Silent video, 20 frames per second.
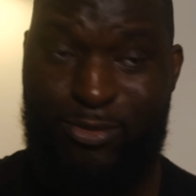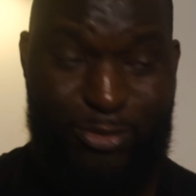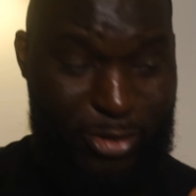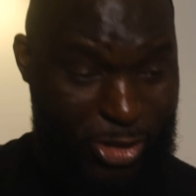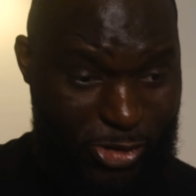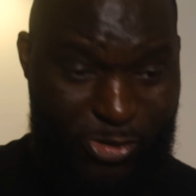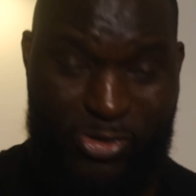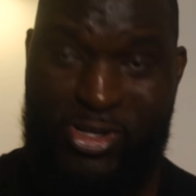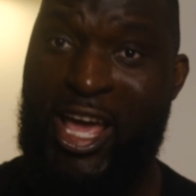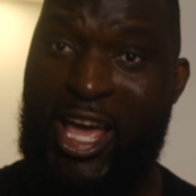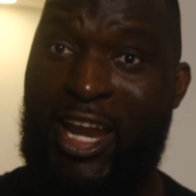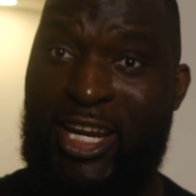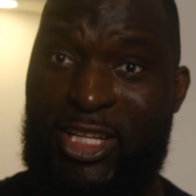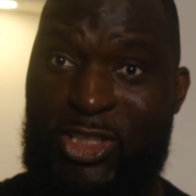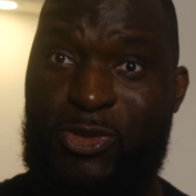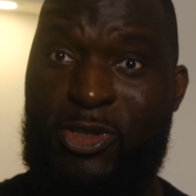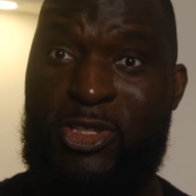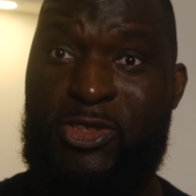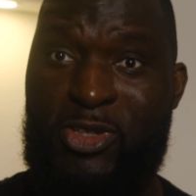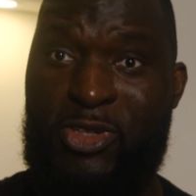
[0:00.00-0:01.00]
We're doing that in
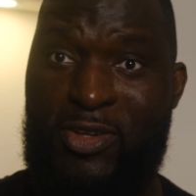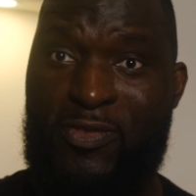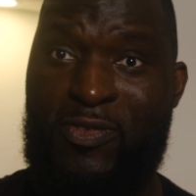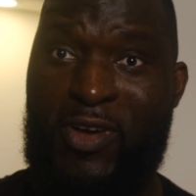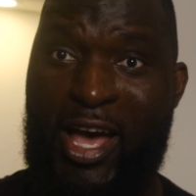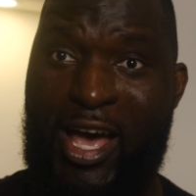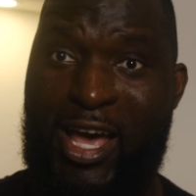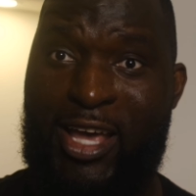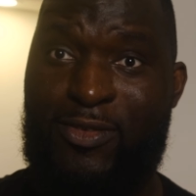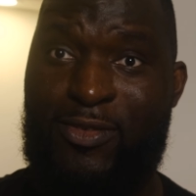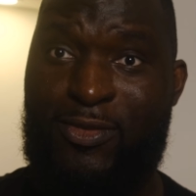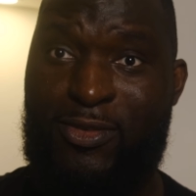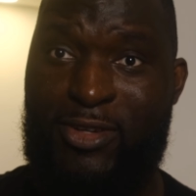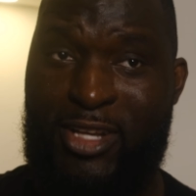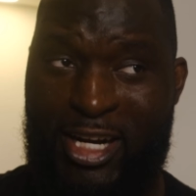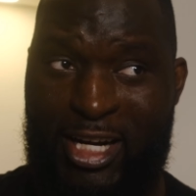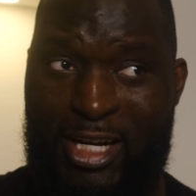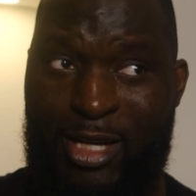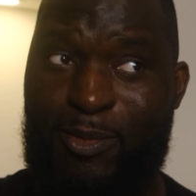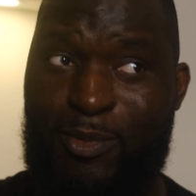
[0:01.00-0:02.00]
2025,
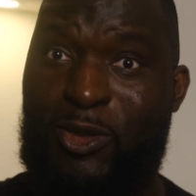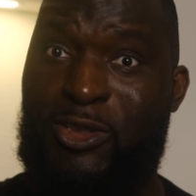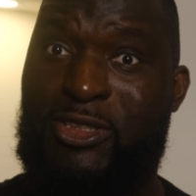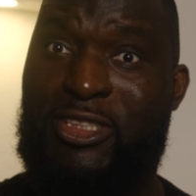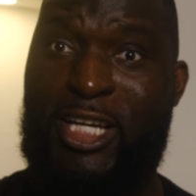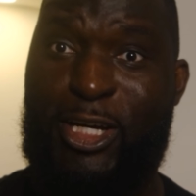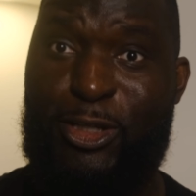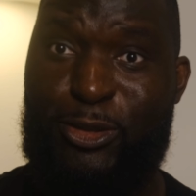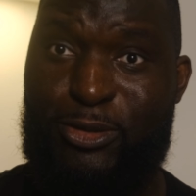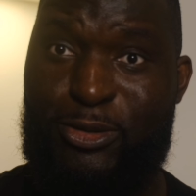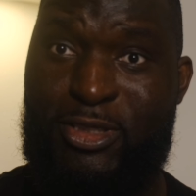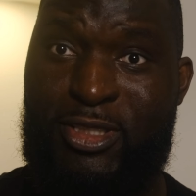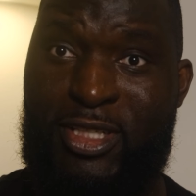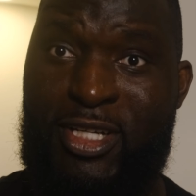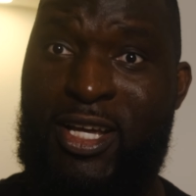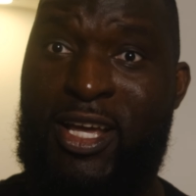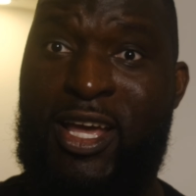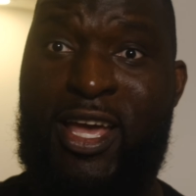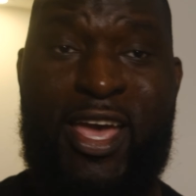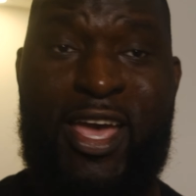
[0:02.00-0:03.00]
now that I'm all settled,
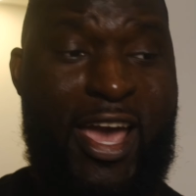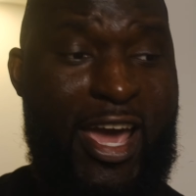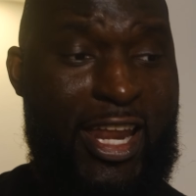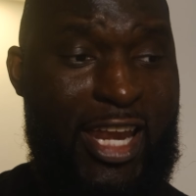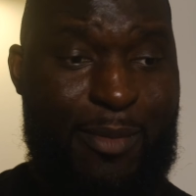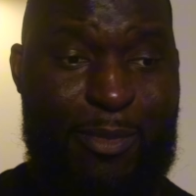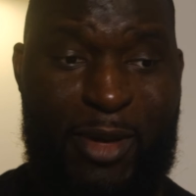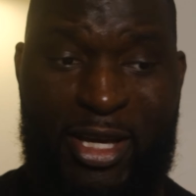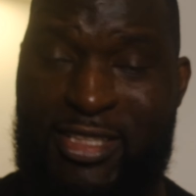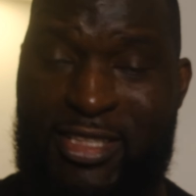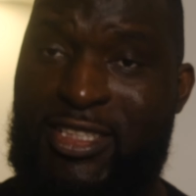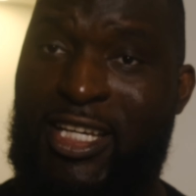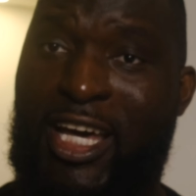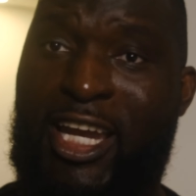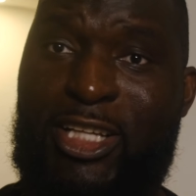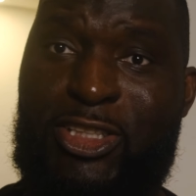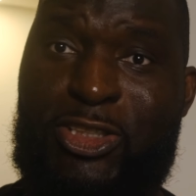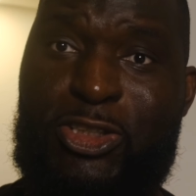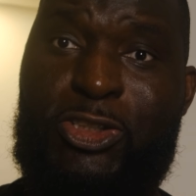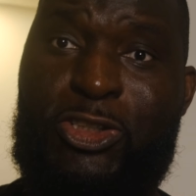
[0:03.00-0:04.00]
and I'm
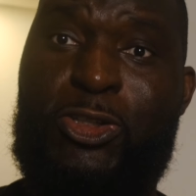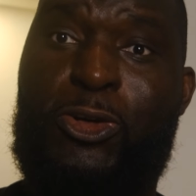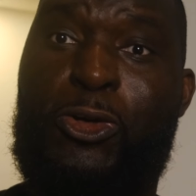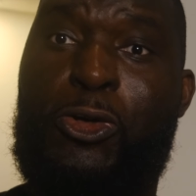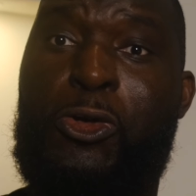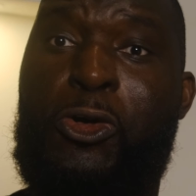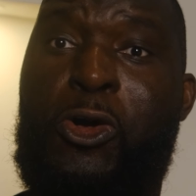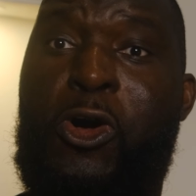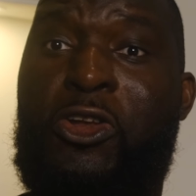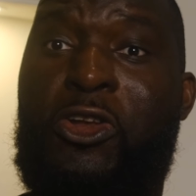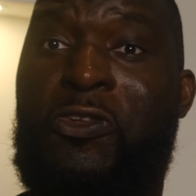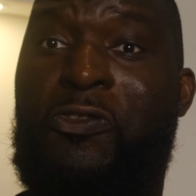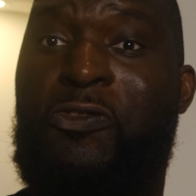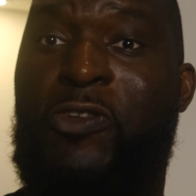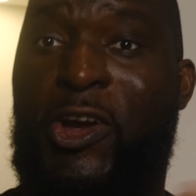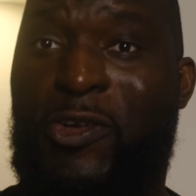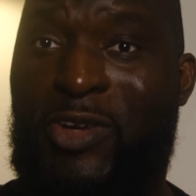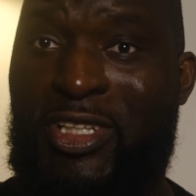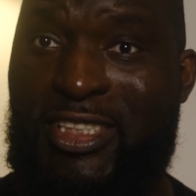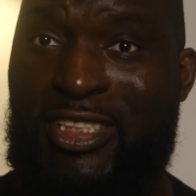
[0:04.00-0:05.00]
excited to show you all the
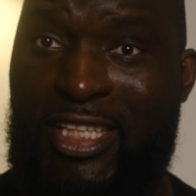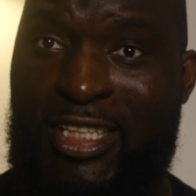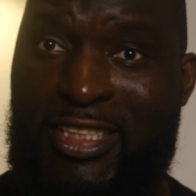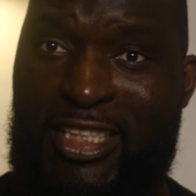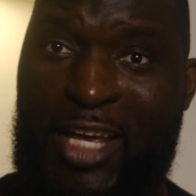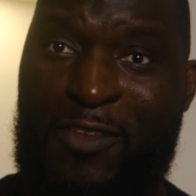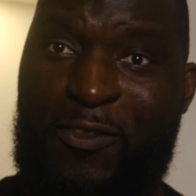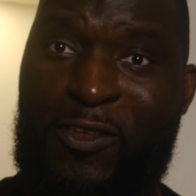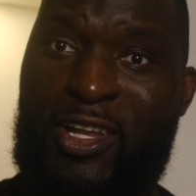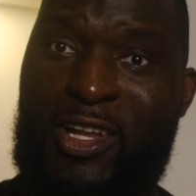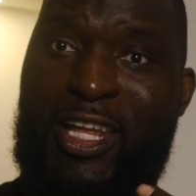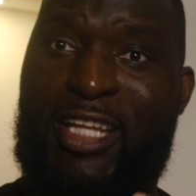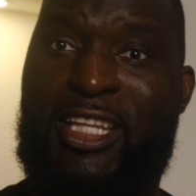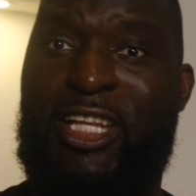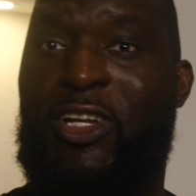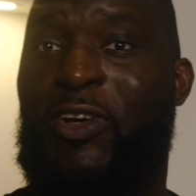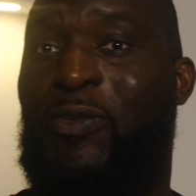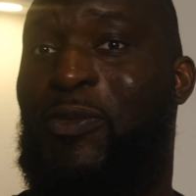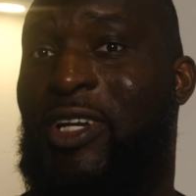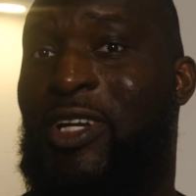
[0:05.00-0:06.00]
fragrances I've
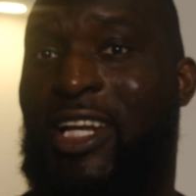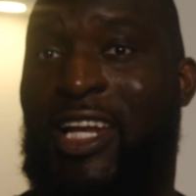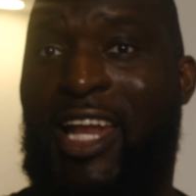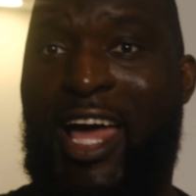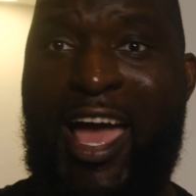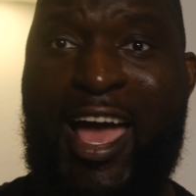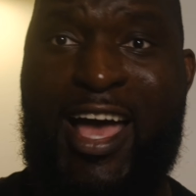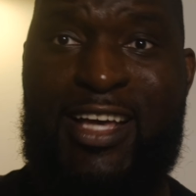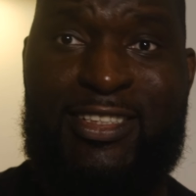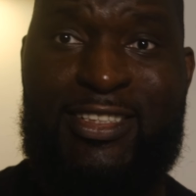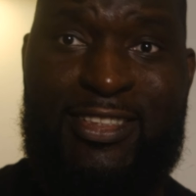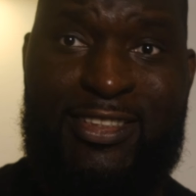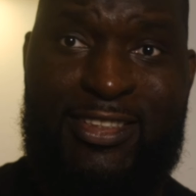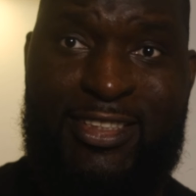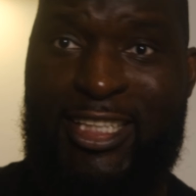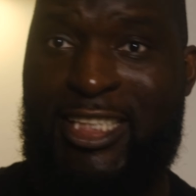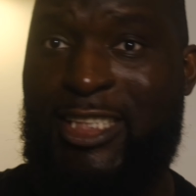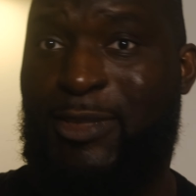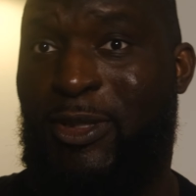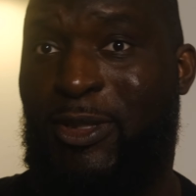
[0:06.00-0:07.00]
collected over the last
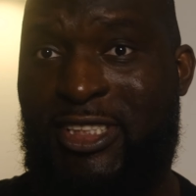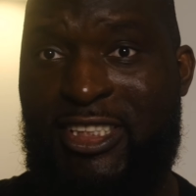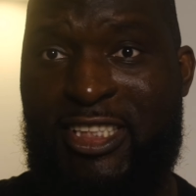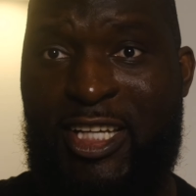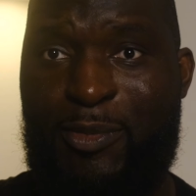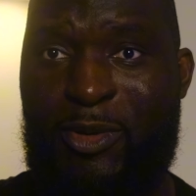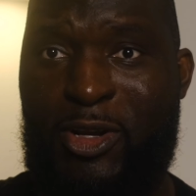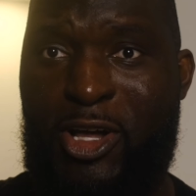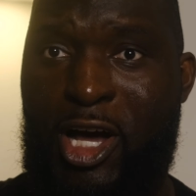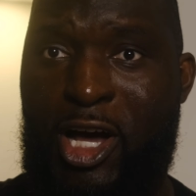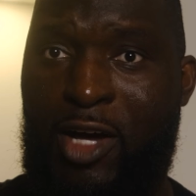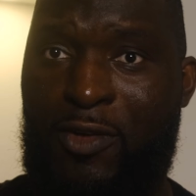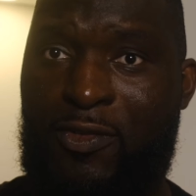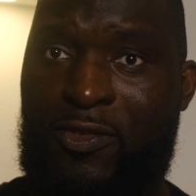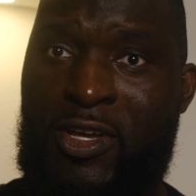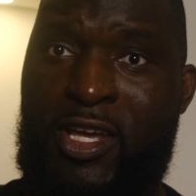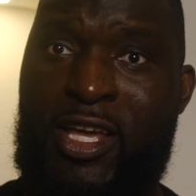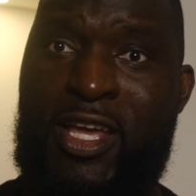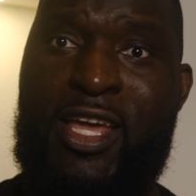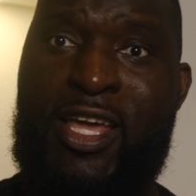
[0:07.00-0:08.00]
6 months since I've been off,
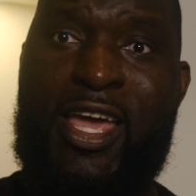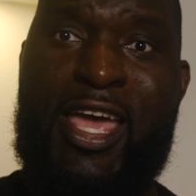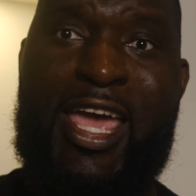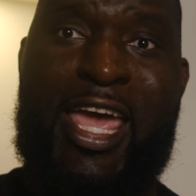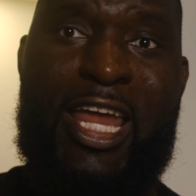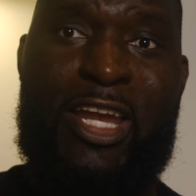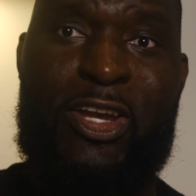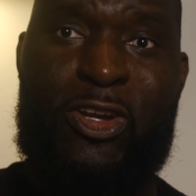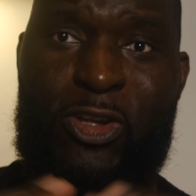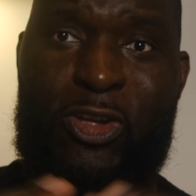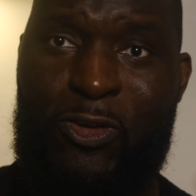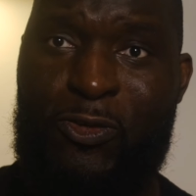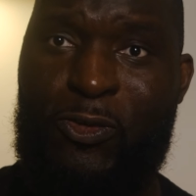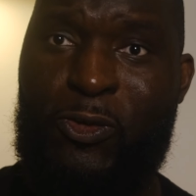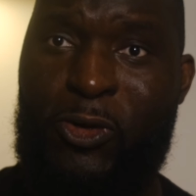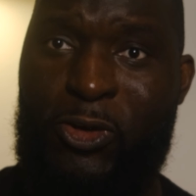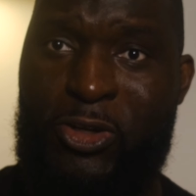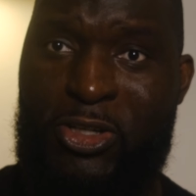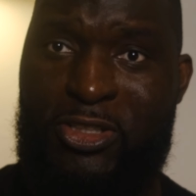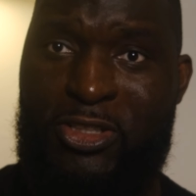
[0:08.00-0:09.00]
and looking
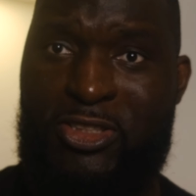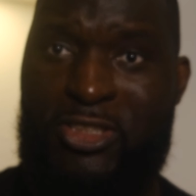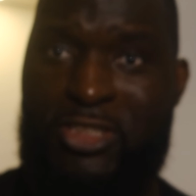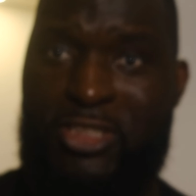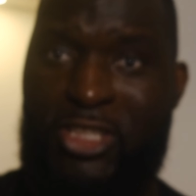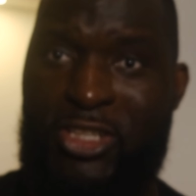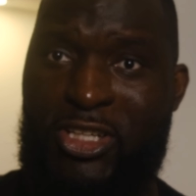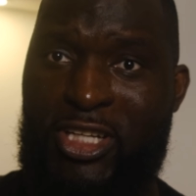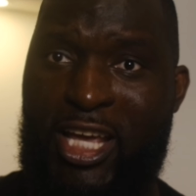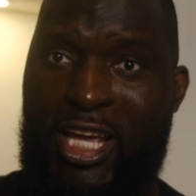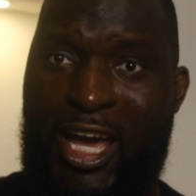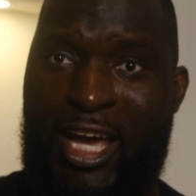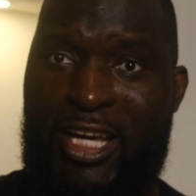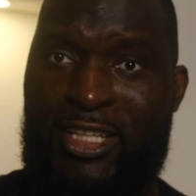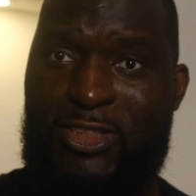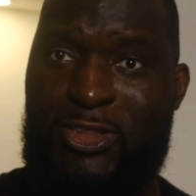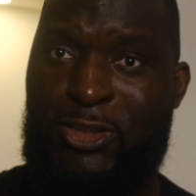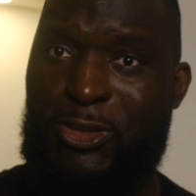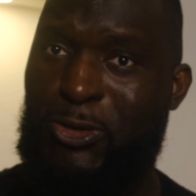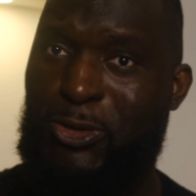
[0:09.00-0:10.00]
forward to seeing you
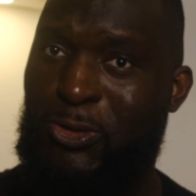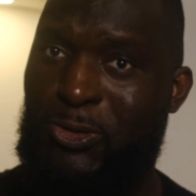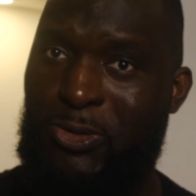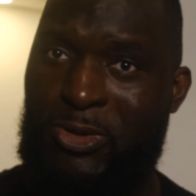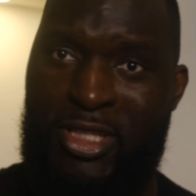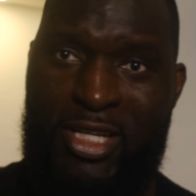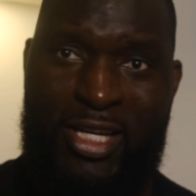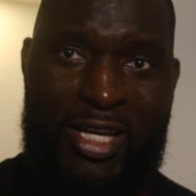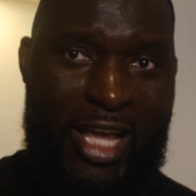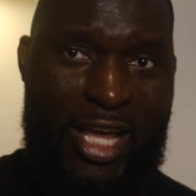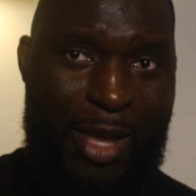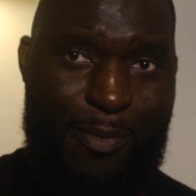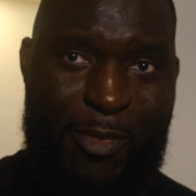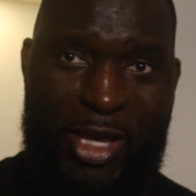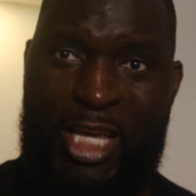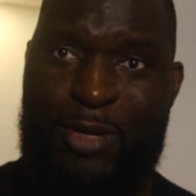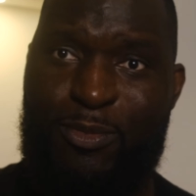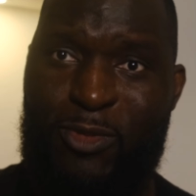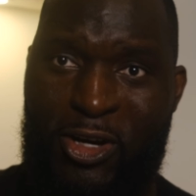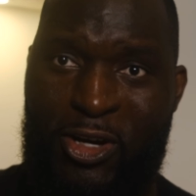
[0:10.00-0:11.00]
guys soon, and
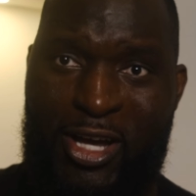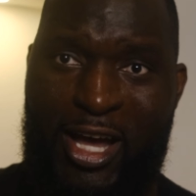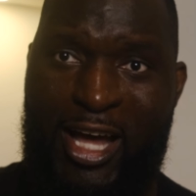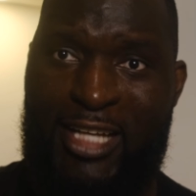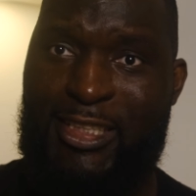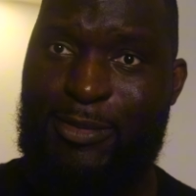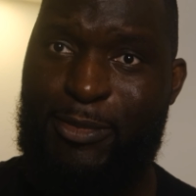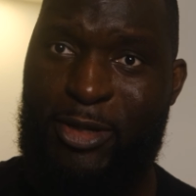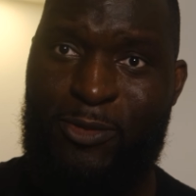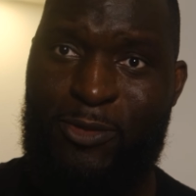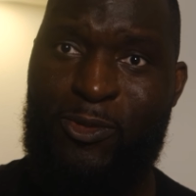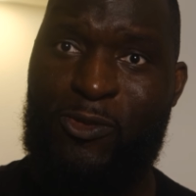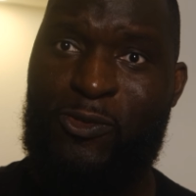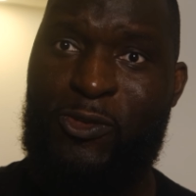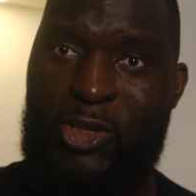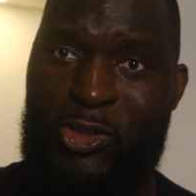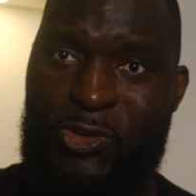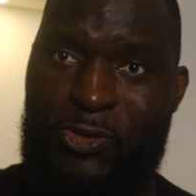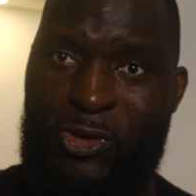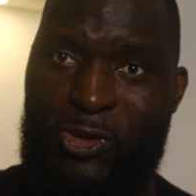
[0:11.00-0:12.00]
making more content, making more
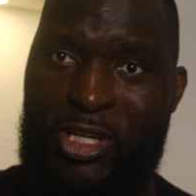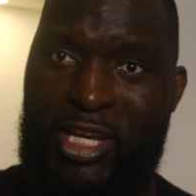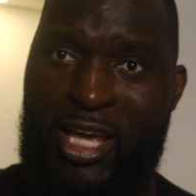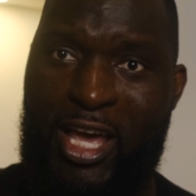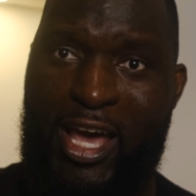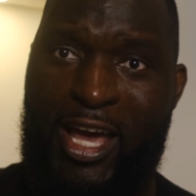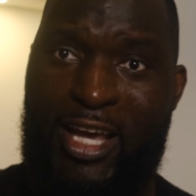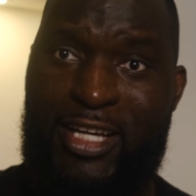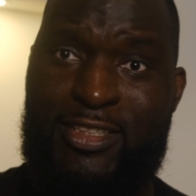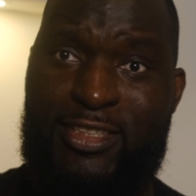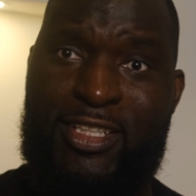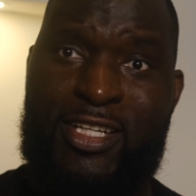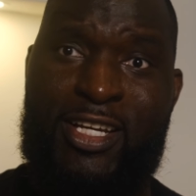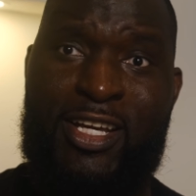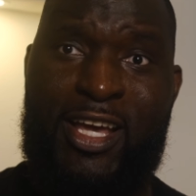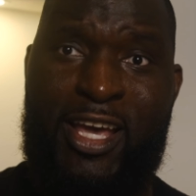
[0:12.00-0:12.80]
videos for you guys.